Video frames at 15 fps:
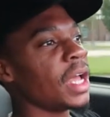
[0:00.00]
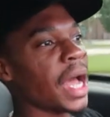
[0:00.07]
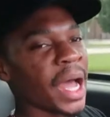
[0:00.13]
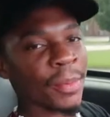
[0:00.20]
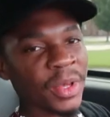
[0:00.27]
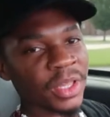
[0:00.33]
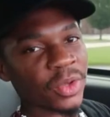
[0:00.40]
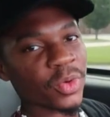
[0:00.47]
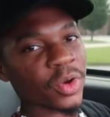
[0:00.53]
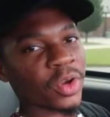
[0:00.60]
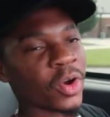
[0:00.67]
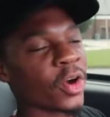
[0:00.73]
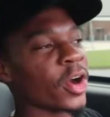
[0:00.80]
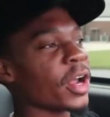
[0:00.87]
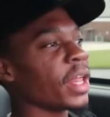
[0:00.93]
I'm either
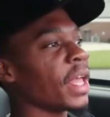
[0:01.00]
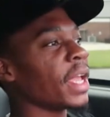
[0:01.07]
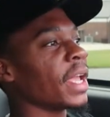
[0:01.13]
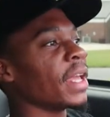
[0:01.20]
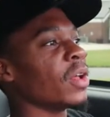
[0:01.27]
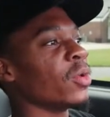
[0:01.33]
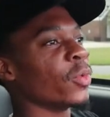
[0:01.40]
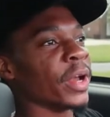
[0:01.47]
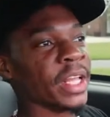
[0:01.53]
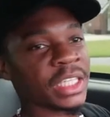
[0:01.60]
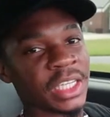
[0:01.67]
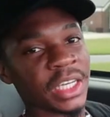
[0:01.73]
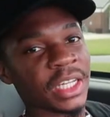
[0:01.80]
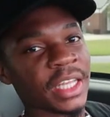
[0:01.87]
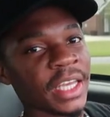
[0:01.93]
recording and wait
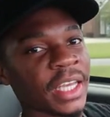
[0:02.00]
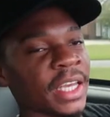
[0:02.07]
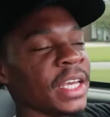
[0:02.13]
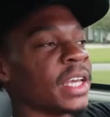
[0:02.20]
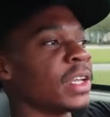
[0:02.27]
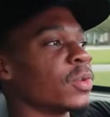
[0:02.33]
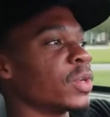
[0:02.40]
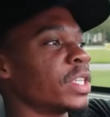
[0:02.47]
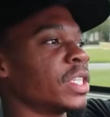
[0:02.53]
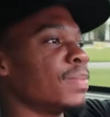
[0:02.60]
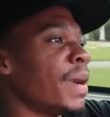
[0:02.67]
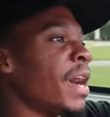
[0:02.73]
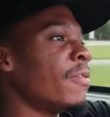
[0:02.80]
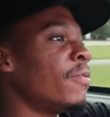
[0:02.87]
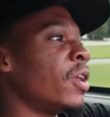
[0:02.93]
till the end, which is
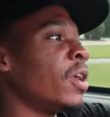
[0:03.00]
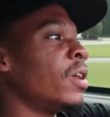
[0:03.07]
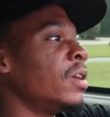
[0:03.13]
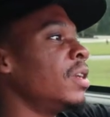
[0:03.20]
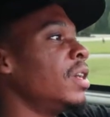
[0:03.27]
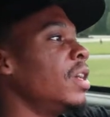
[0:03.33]
my fault,